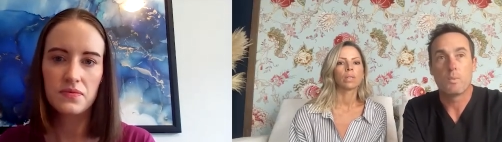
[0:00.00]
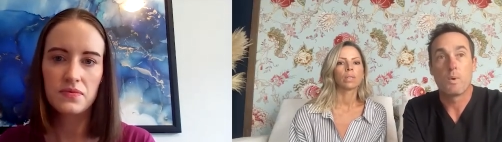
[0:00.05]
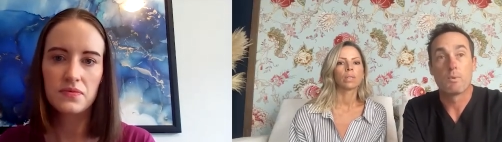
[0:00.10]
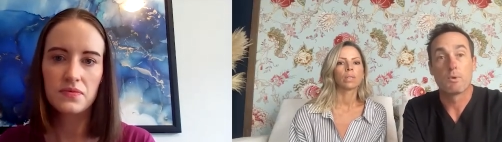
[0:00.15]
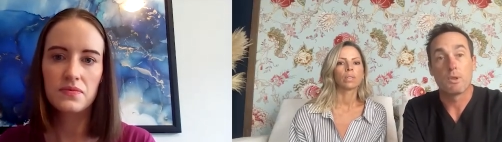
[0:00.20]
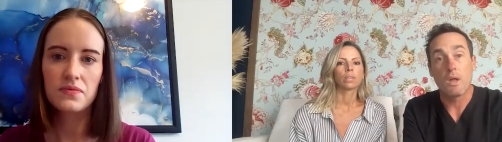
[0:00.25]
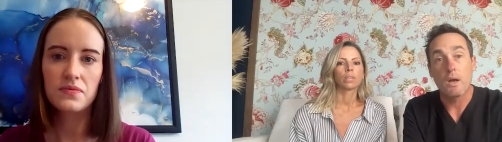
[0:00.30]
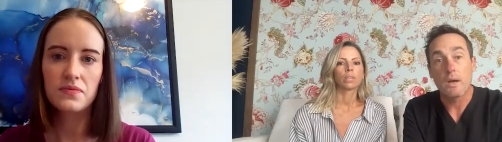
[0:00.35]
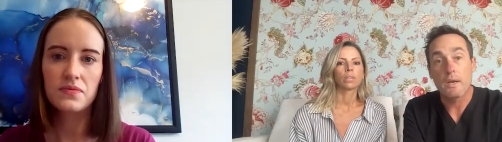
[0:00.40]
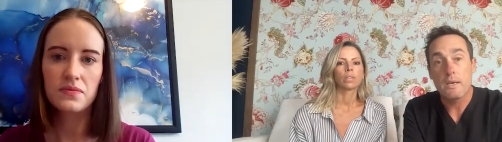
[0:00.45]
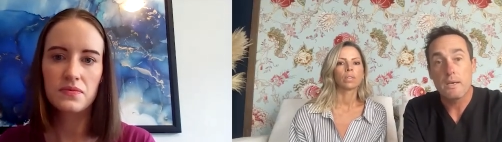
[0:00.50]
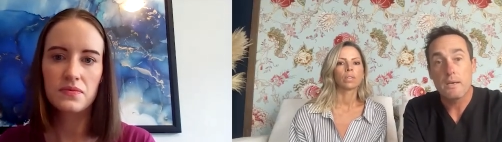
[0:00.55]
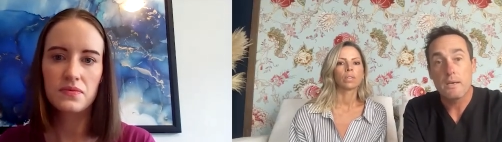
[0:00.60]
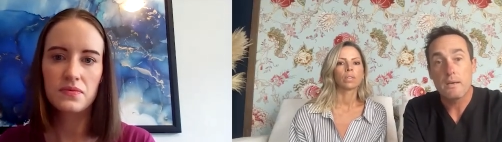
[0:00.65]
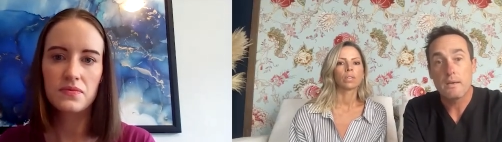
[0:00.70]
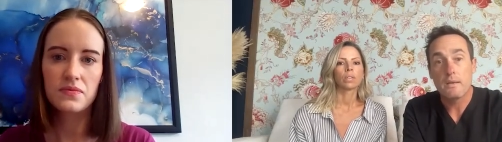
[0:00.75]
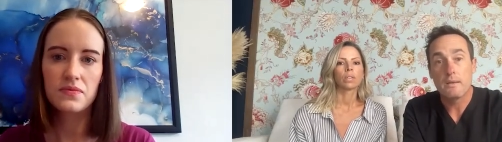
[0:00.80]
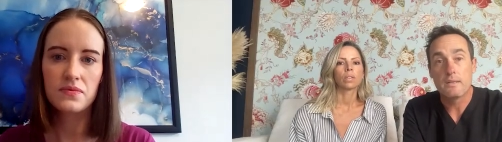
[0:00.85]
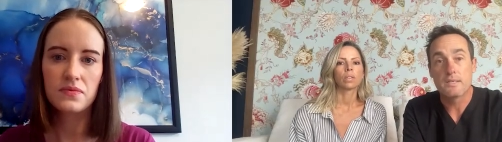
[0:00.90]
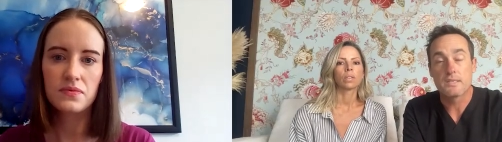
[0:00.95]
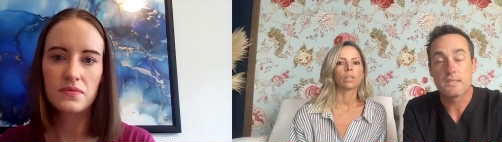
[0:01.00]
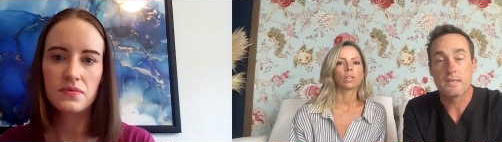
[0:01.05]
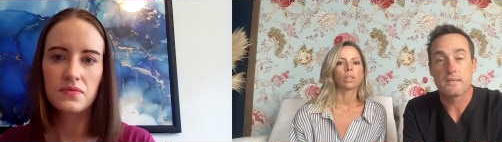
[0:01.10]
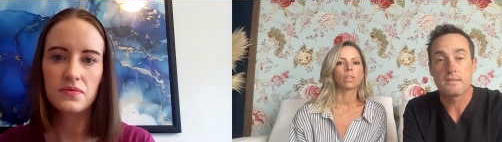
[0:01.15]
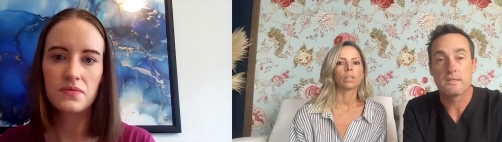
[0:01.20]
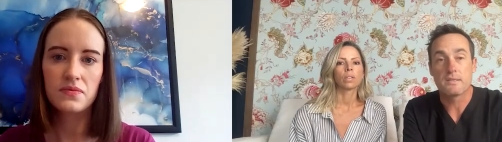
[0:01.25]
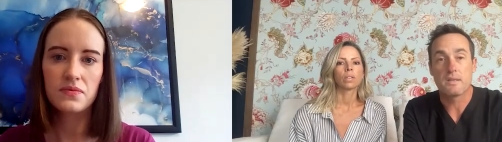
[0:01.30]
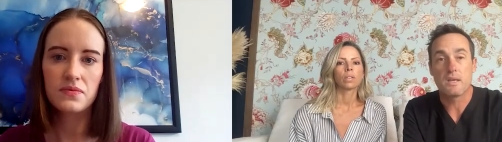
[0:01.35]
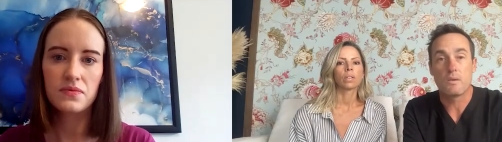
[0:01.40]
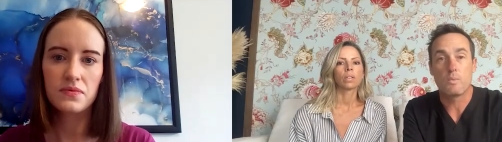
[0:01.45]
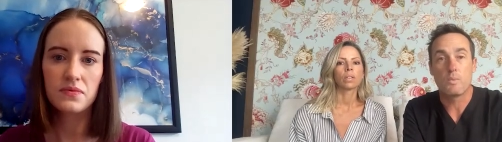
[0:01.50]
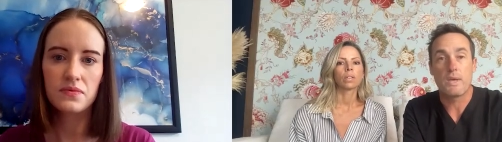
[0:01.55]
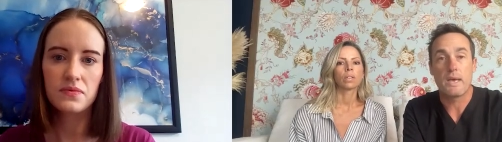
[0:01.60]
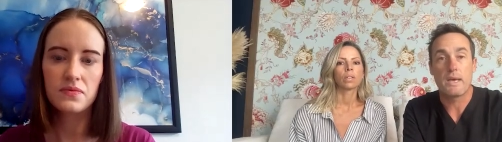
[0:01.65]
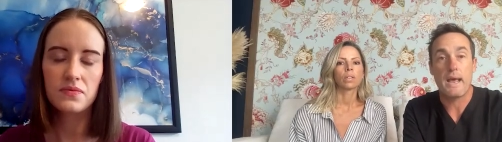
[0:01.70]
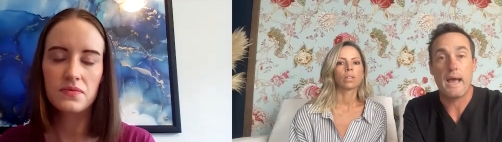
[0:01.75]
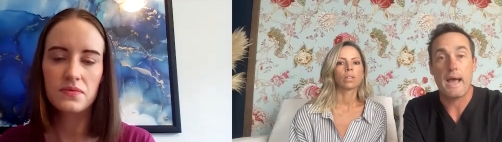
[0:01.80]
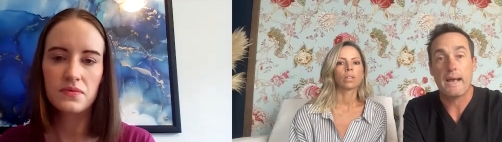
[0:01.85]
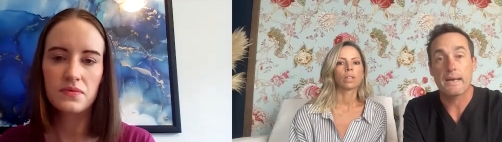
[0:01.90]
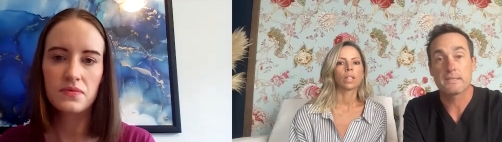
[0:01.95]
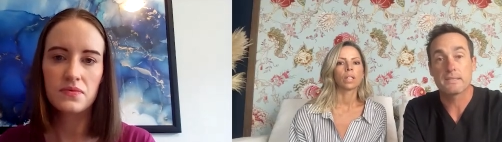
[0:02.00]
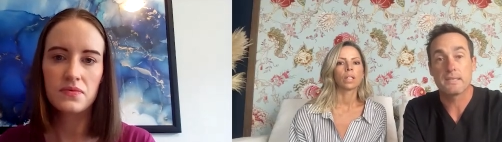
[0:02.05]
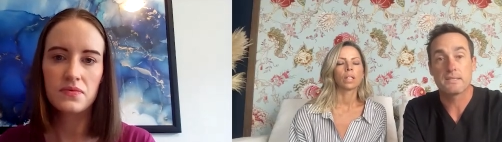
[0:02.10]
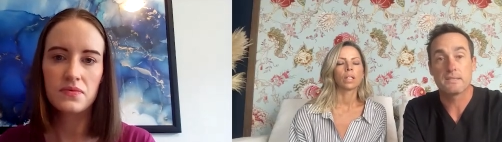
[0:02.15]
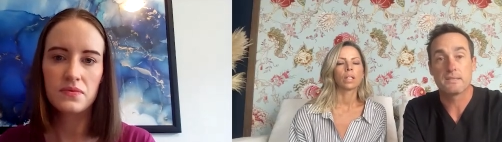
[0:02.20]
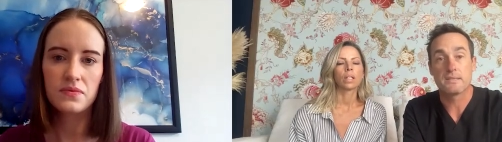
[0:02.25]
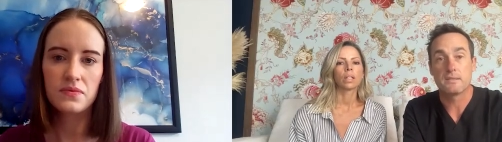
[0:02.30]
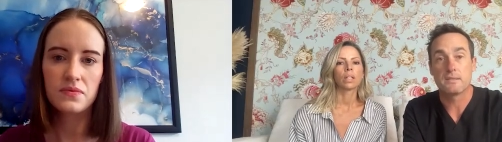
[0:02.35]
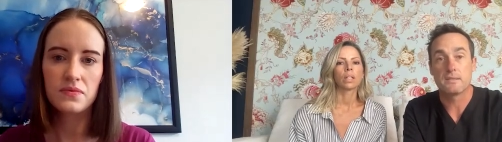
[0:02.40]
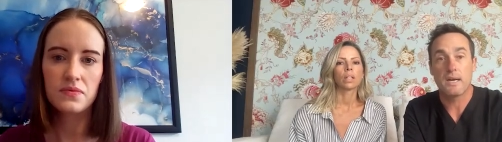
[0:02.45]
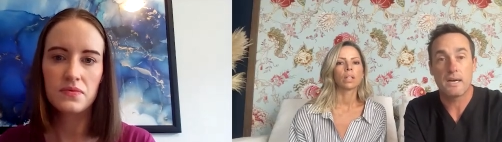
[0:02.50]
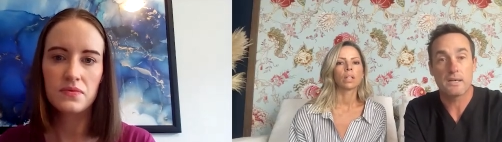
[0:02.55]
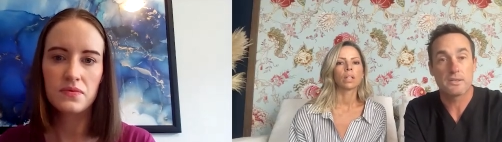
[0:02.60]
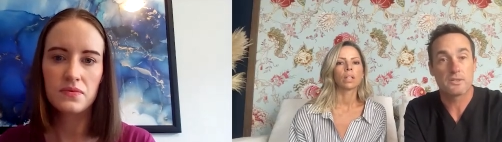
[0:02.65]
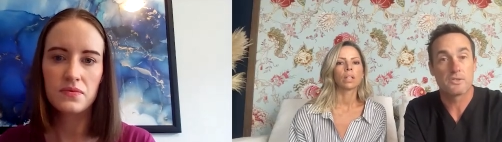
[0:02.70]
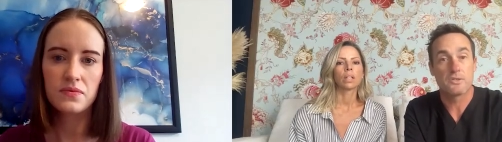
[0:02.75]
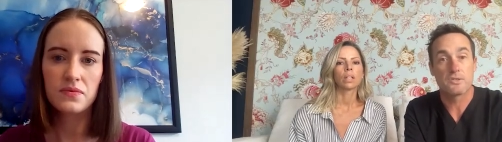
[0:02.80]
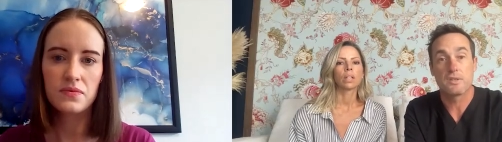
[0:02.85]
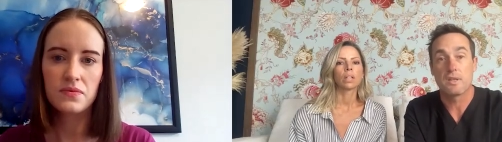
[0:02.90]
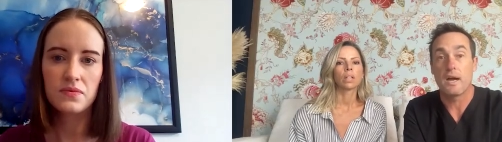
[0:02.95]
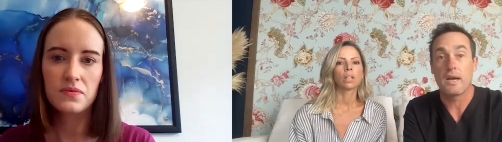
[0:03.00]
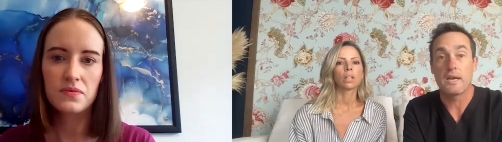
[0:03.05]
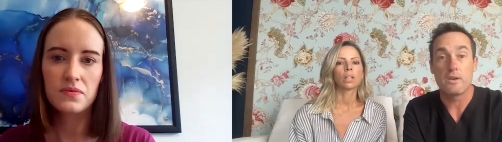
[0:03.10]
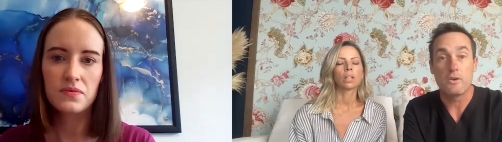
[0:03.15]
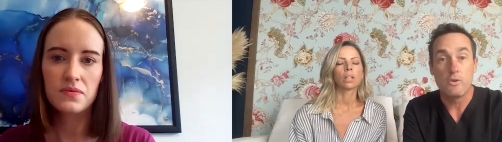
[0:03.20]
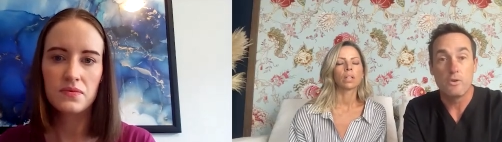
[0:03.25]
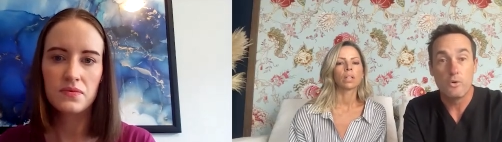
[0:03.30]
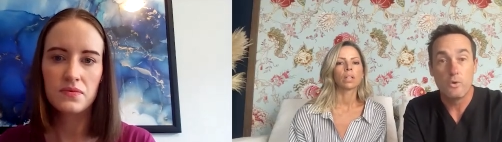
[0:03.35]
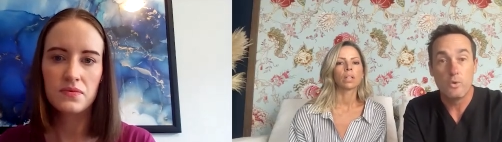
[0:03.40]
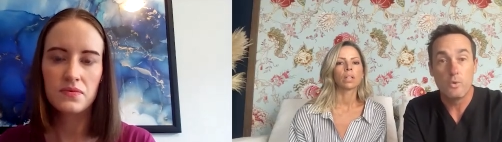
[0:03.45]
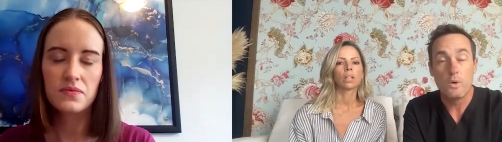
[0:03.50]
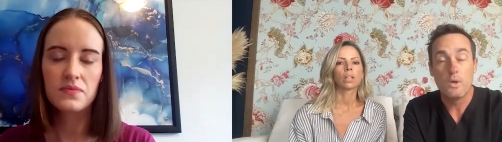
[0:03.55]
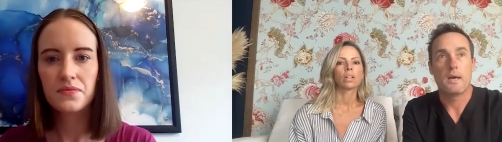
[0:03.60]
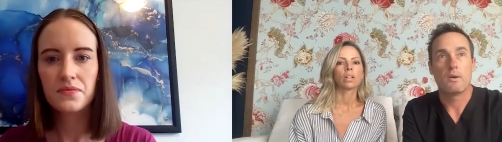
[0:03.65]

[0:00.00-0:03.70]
Speaker 1: We were lucky in the sense that we had access to doctors that I knew.